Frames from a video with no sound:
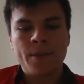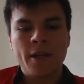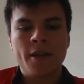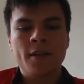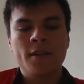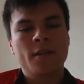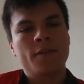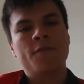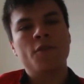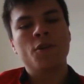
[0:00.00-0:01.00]
period
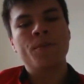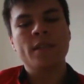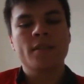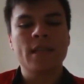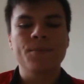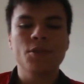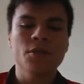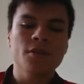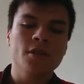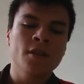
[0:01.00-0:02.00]
of form is Sam
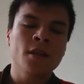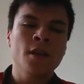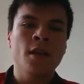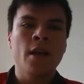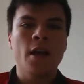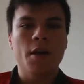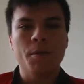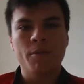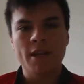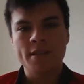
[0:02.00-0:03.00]
Johnstone
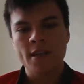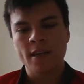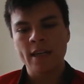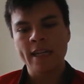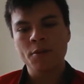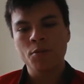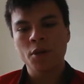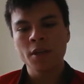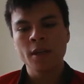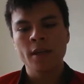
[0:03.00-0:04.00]
with Preston League
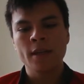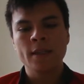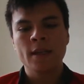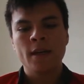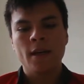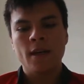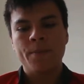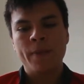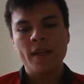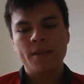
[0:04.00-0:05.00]
One.
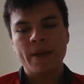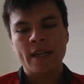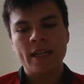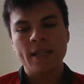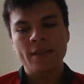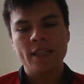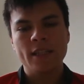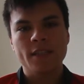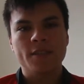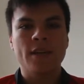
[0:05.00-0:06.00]
Back-to-back clean
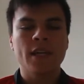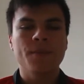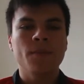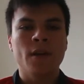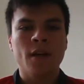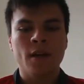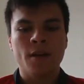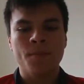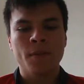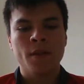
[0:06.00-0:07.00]
sheets for him.
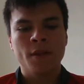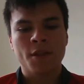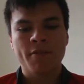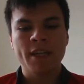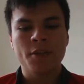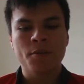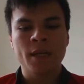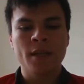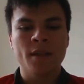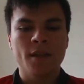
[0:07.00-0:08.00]
3-0
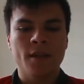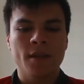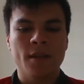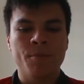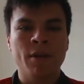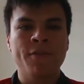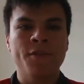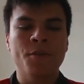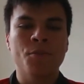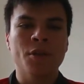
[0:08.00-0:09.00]
win at
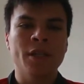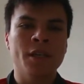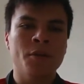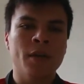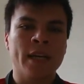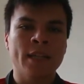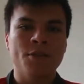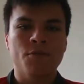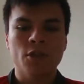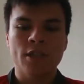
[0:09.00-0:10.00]
Bradford and 1-0
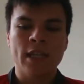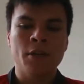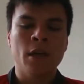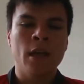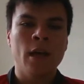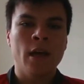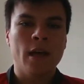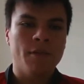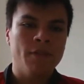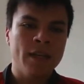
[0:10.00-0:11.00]
against Rochdale.
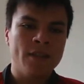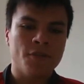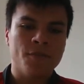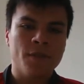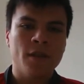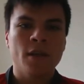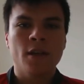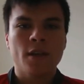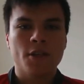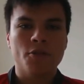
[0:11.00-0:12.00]
They're really sort of